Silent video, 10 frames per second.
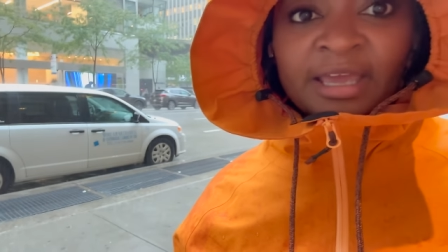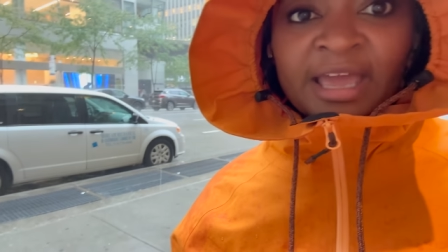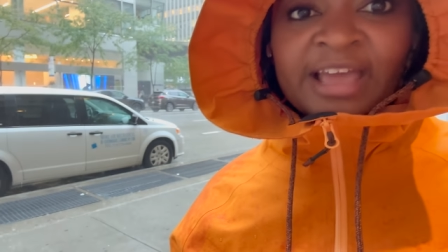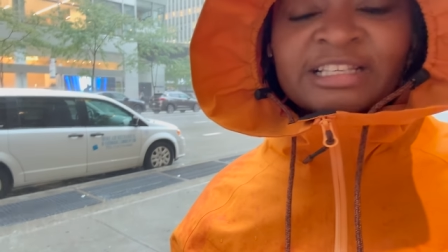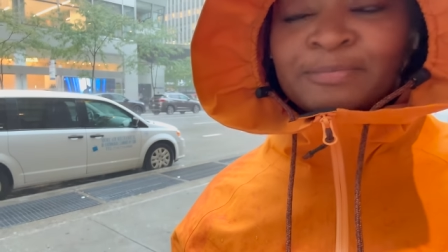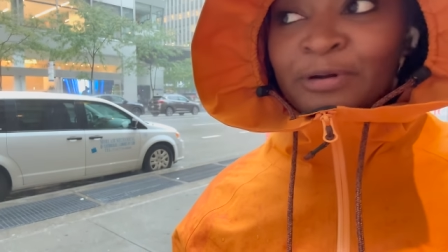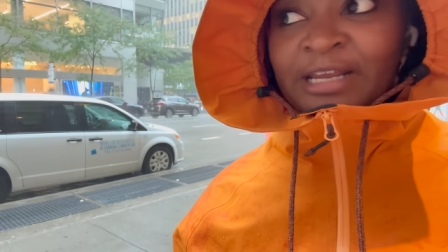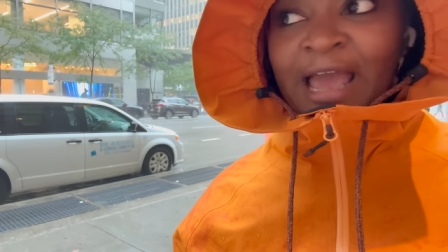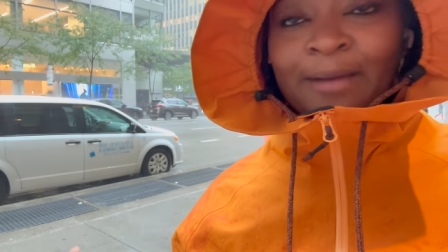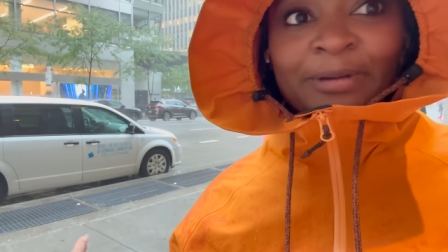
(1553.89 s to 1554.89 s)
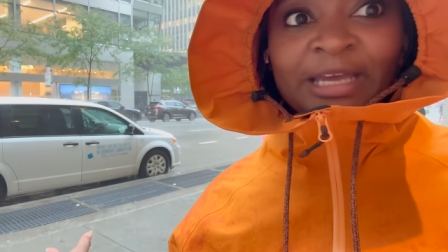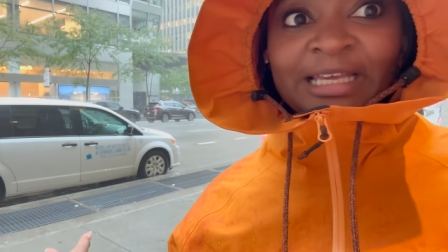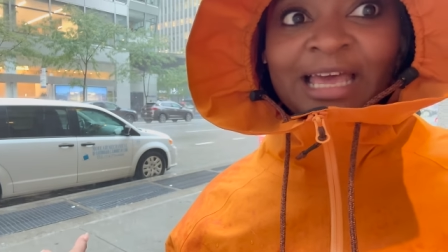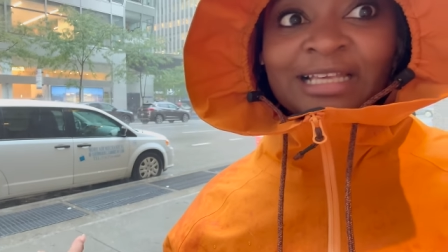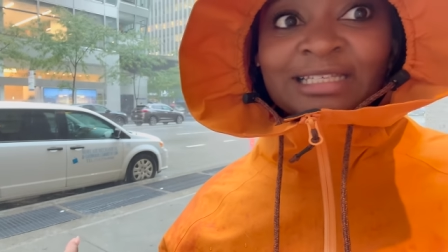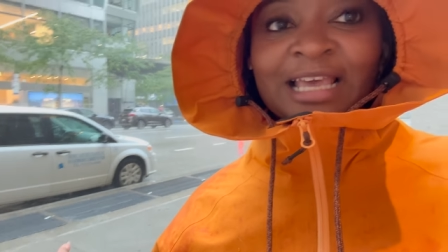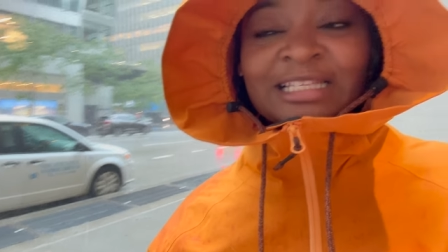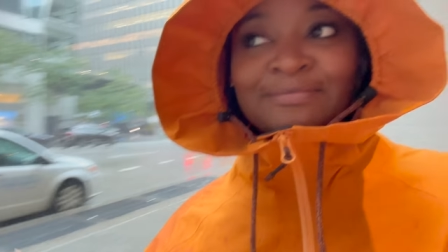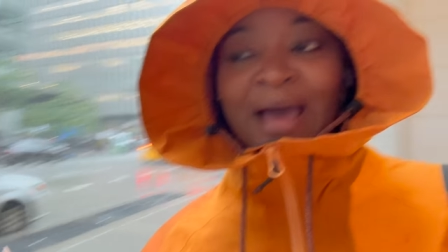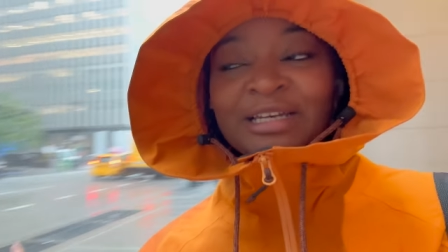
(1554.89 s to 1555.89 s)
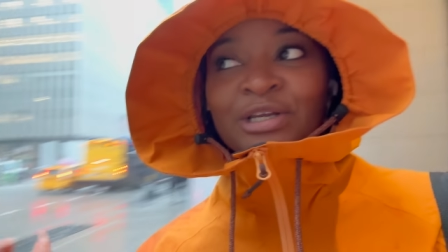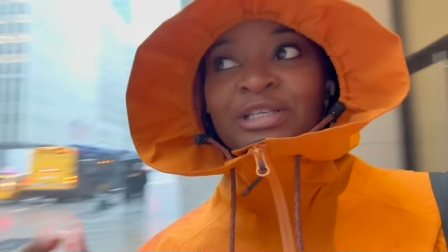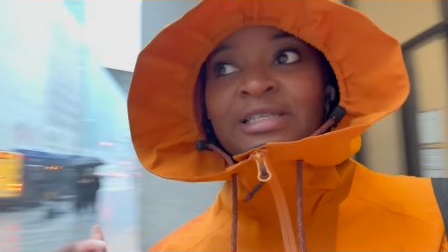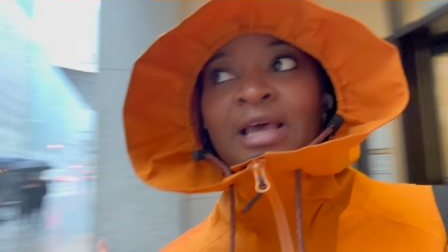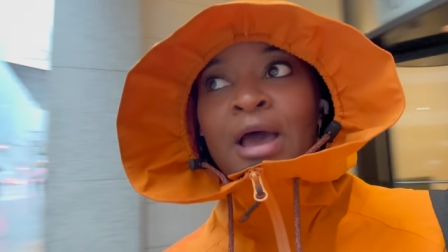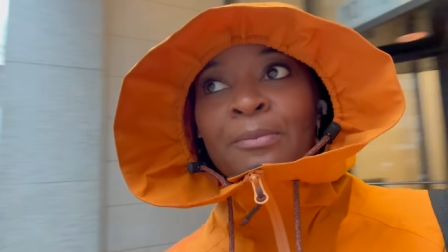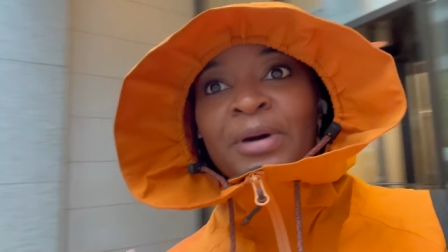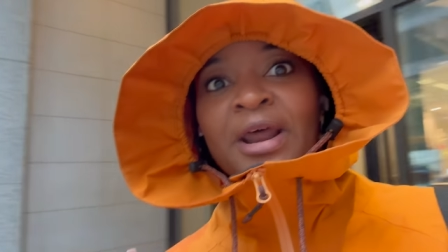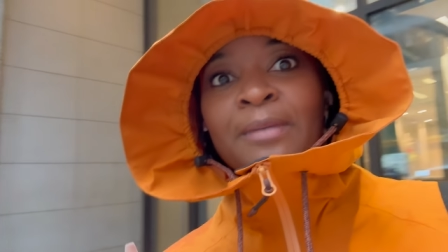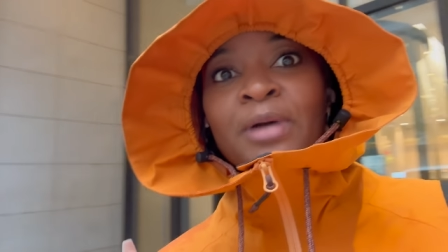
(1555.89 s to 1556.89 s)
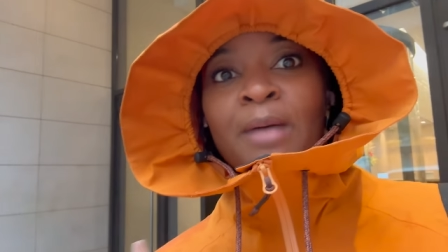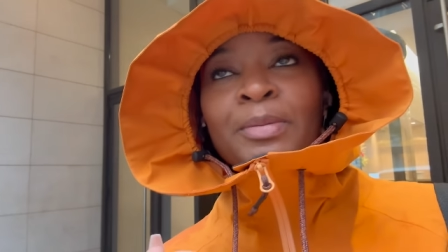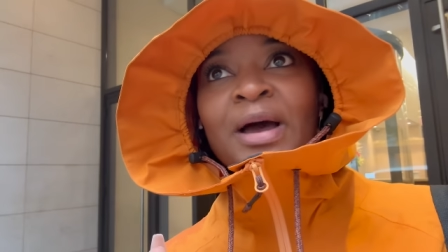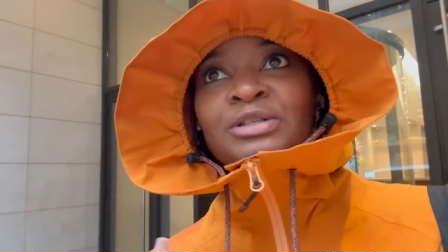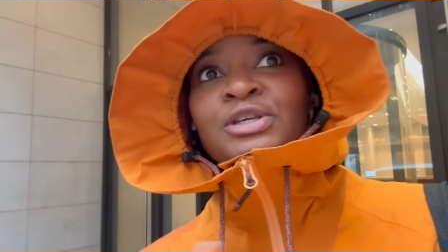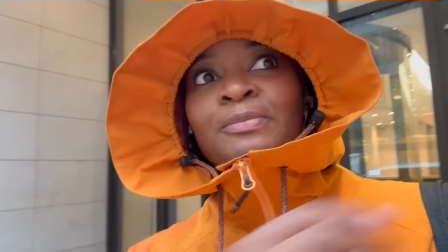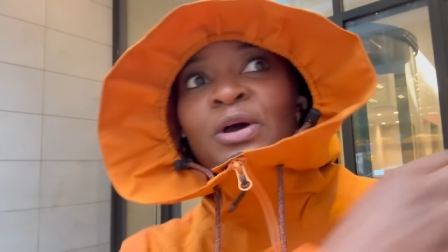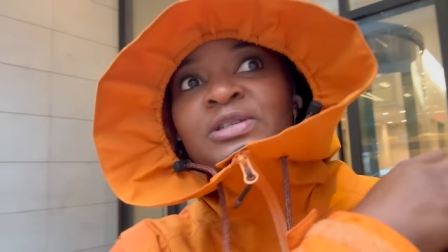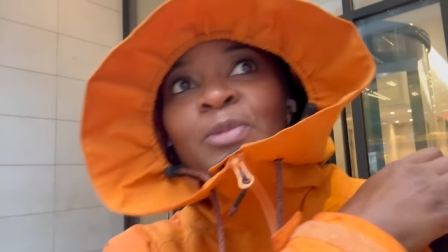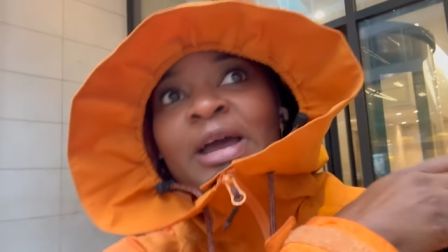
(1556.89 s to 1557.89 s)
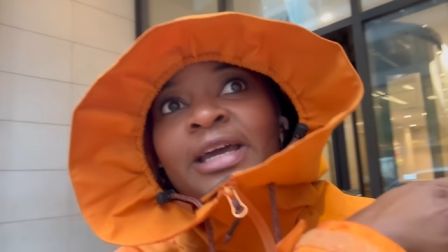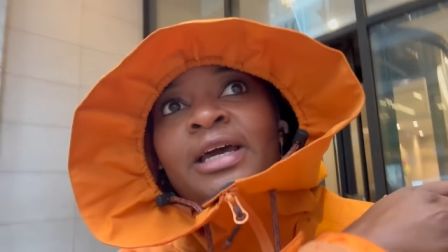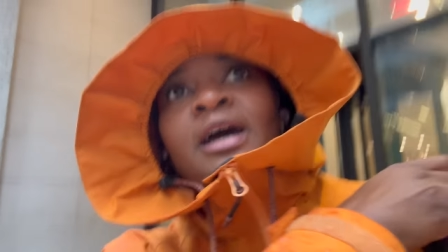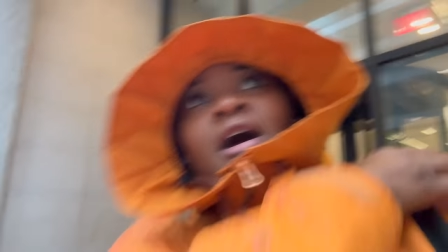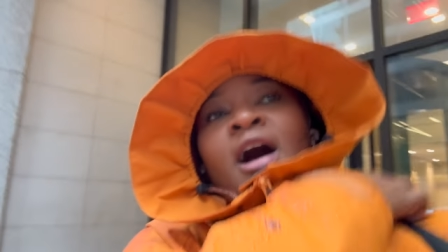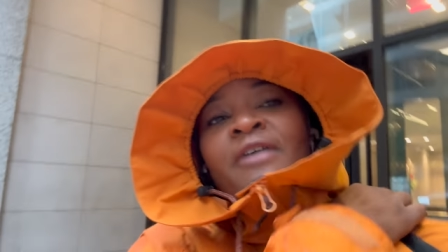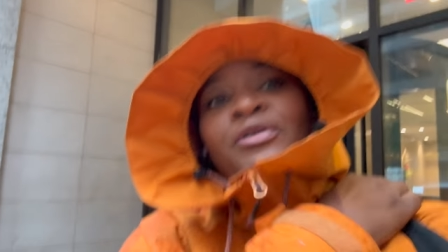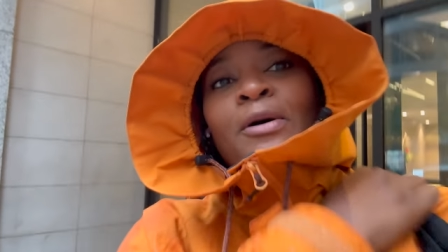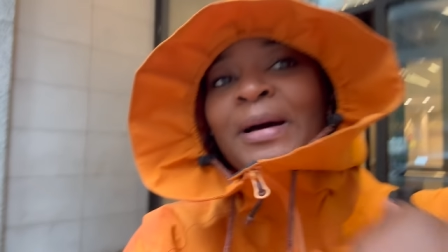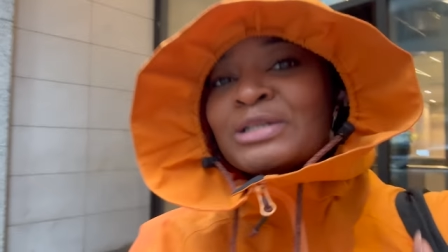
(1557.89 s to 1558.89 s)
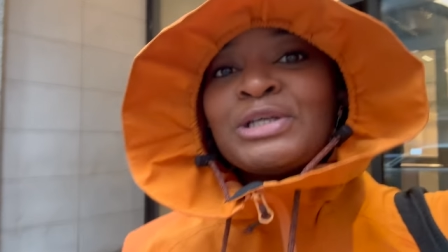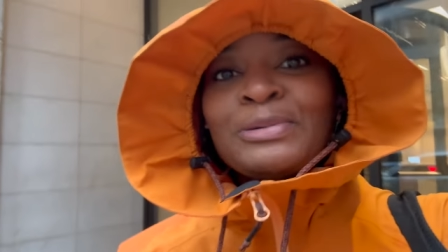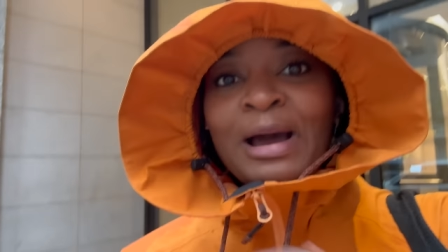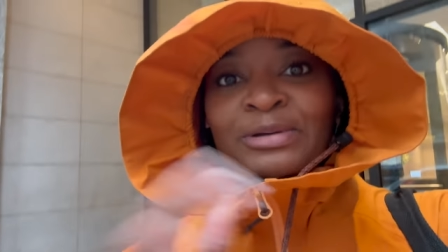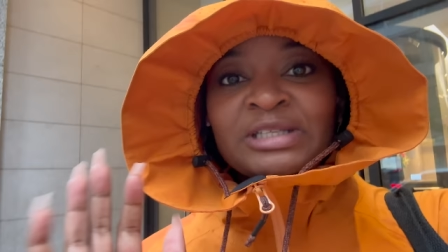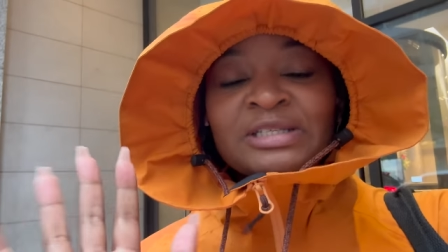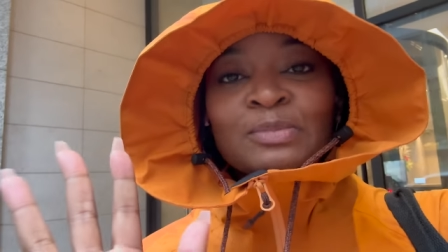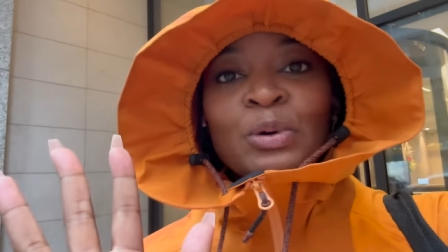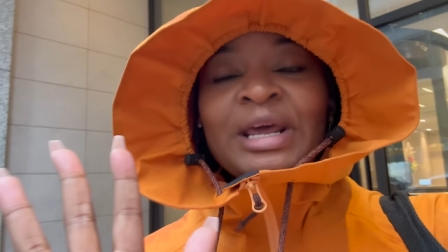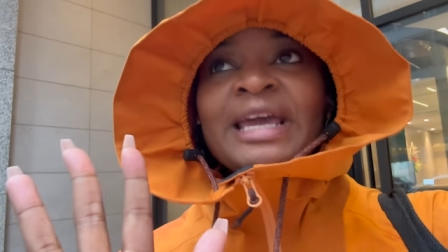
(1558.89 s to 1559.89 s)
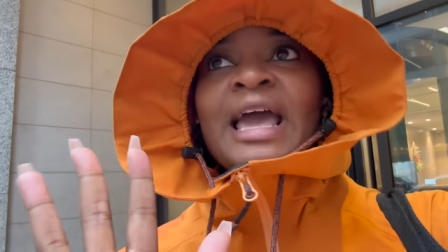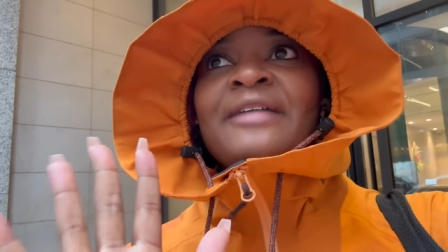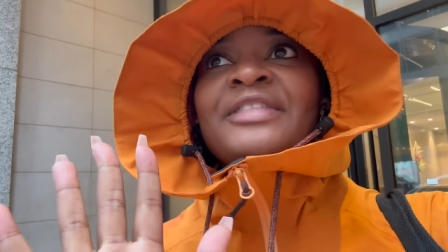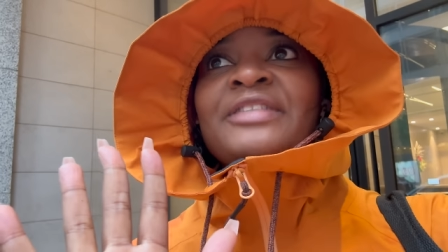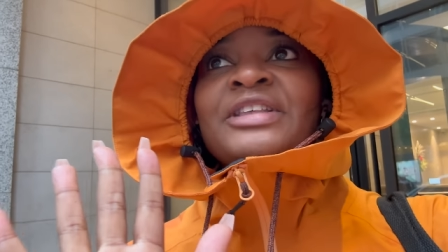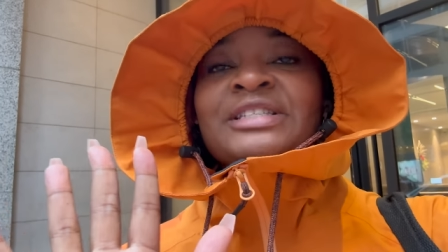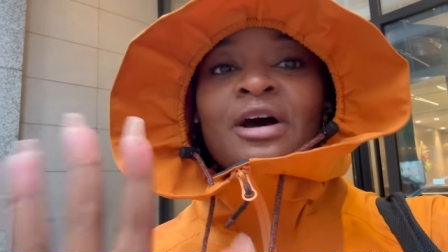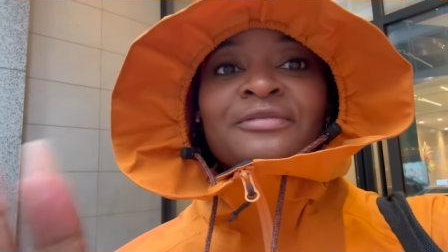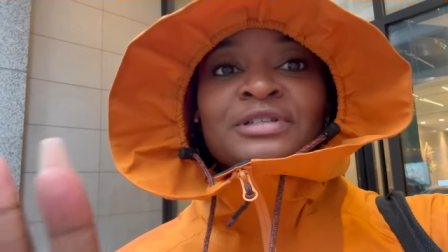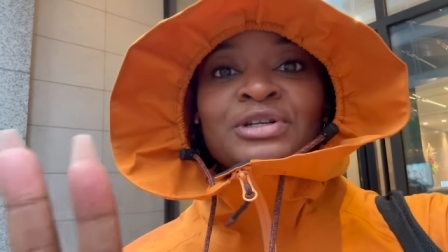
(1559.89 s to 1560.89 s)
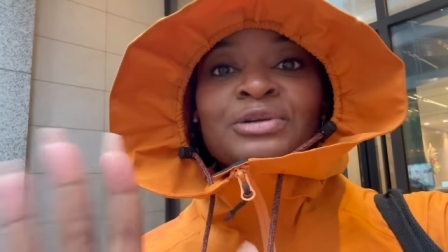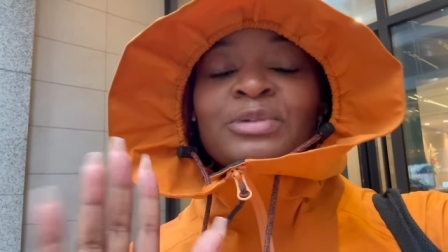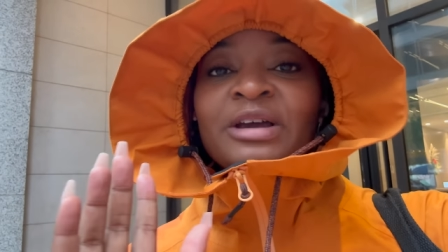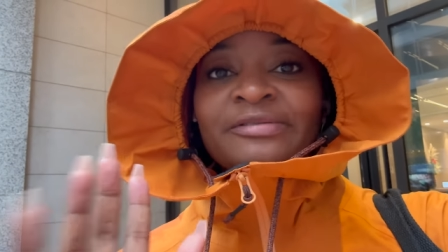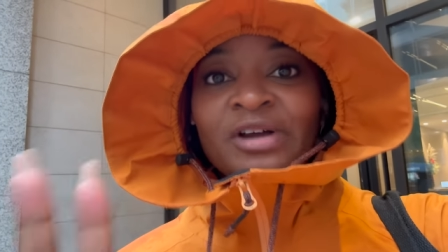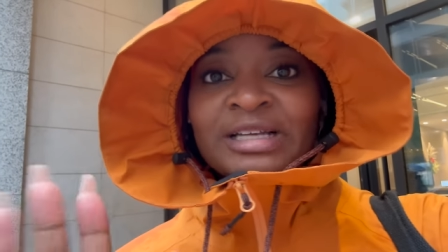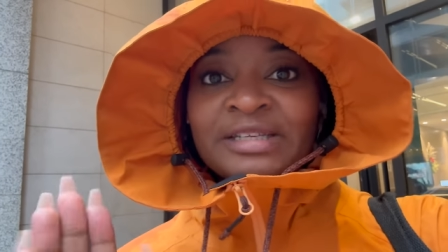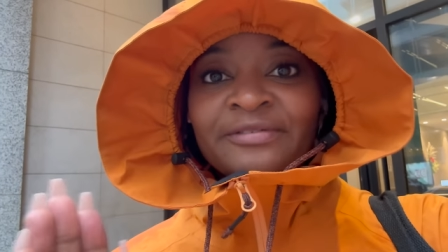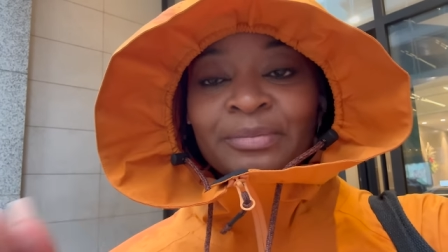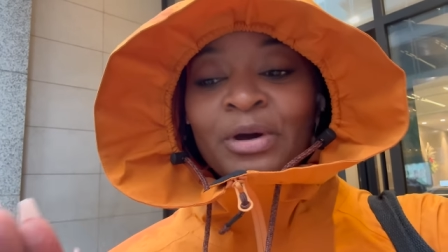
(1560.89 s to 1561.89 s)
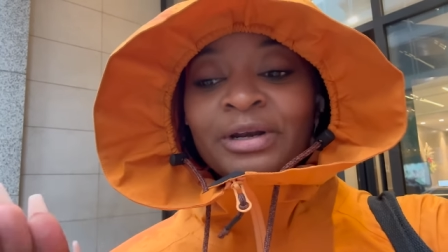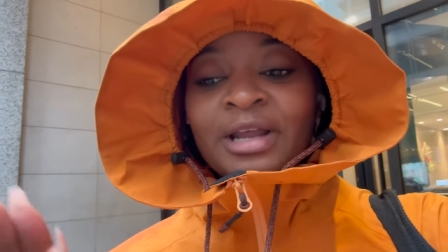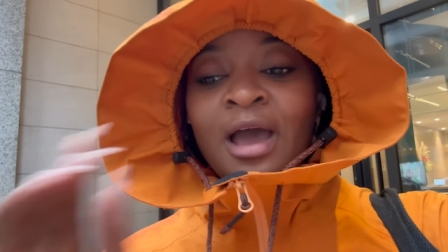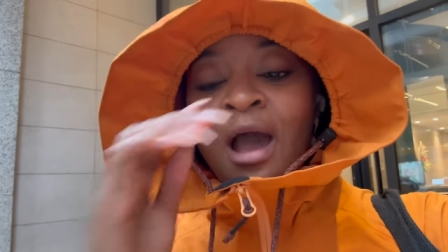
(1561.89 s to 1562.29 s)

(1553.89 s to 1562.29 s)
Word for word: it's pretty epic it's, it's madness but um, I'm about two blocks away I've got about two hours this morning, and then this afternoon we are flying to Vermont.